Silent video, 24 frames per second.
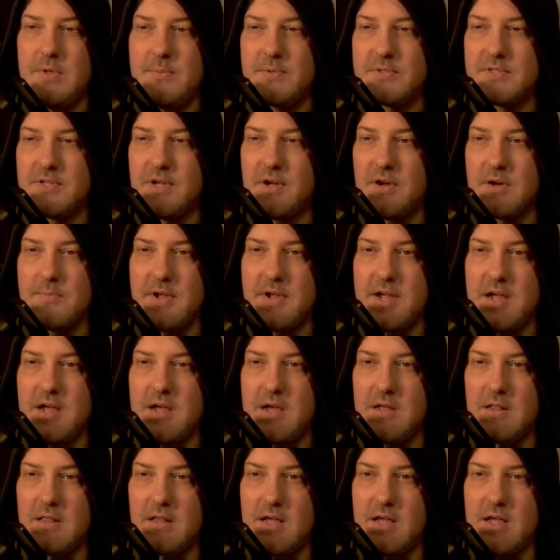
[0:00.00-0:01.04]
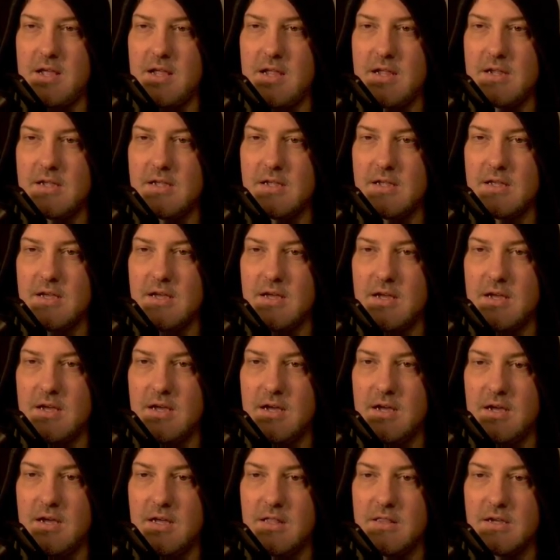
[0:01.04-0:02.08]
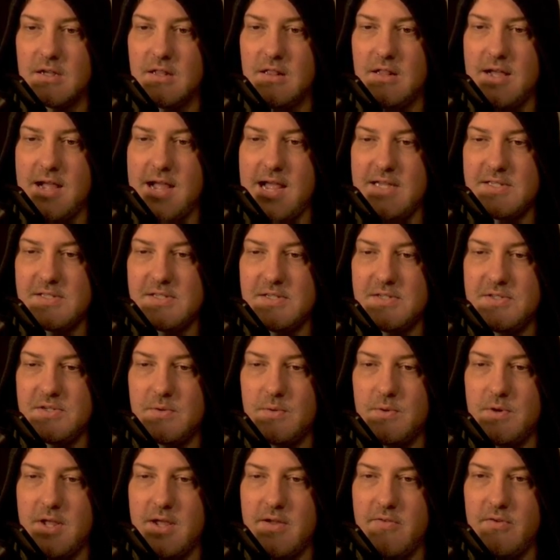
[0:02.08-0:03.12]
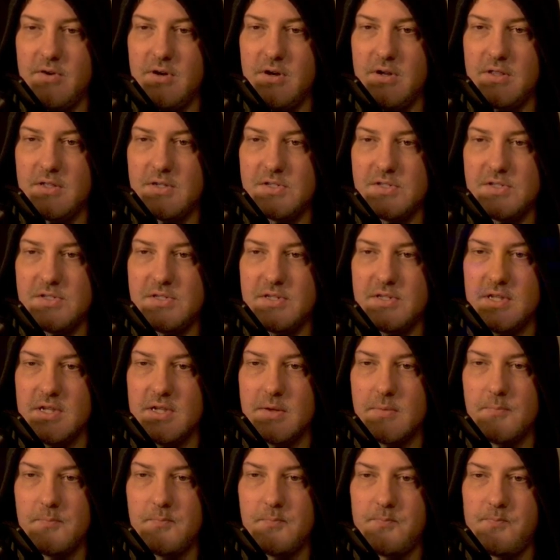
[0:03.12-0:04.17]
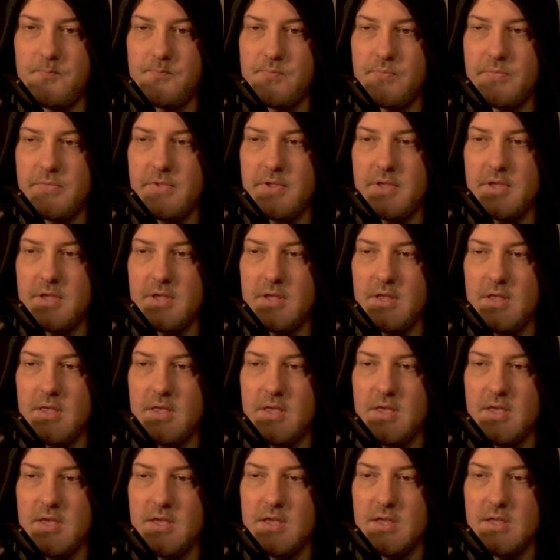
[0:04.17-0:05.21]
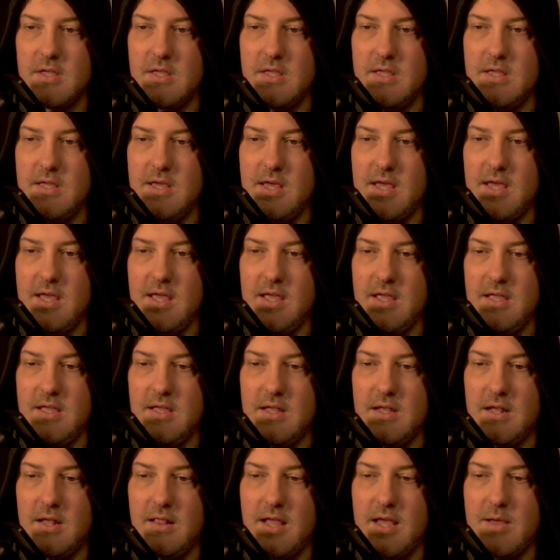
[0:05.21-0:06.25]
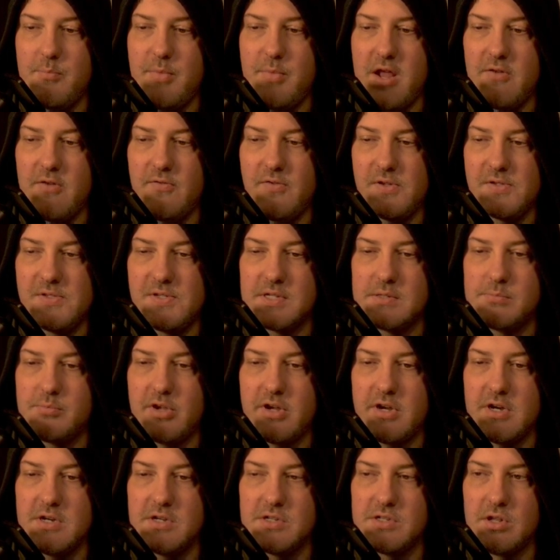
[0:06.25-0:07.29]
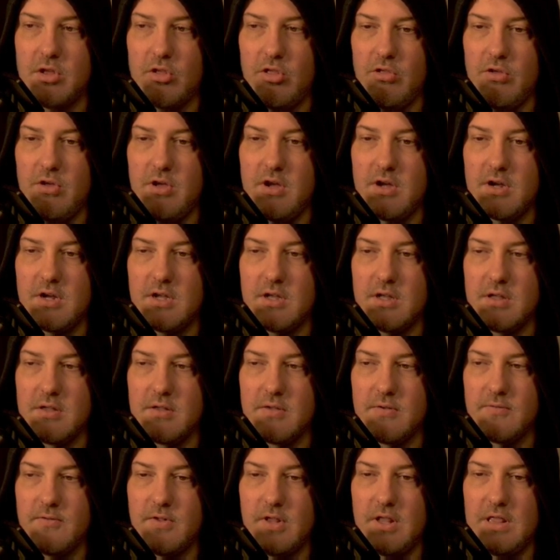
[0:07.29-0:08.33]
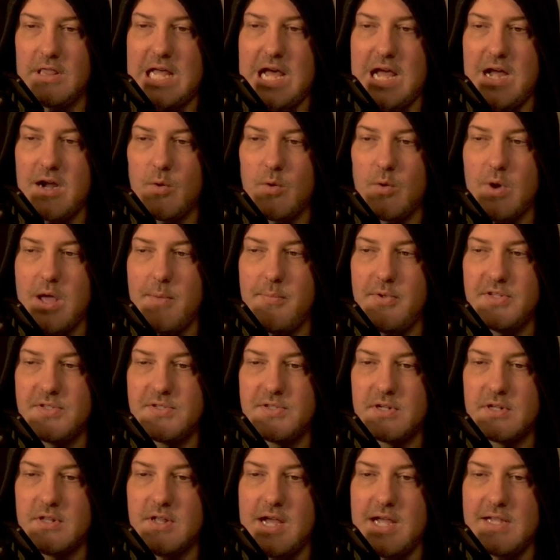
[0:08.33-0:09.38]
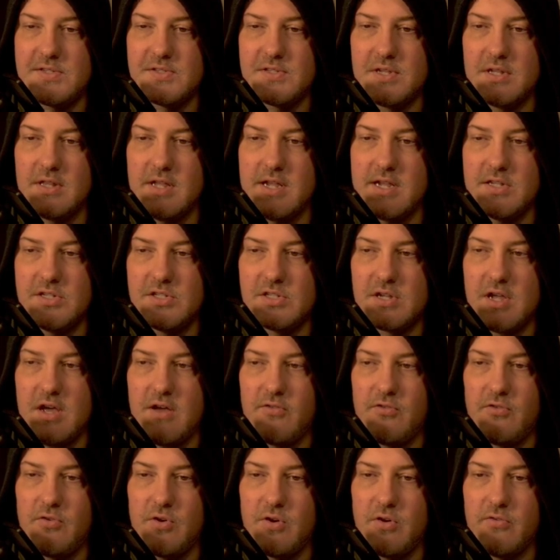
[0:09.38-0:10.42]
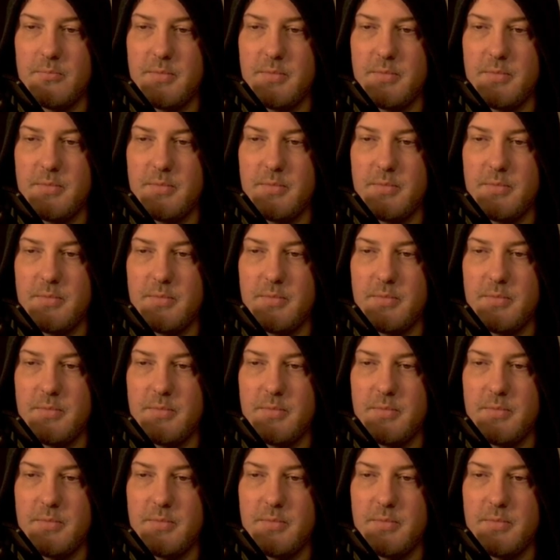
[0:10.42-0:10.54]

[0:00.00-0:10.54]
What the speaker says: people talk about like the classes or whatever. Let's just see. EA let Battlefield 6 players lock weapons to classes and later scuffle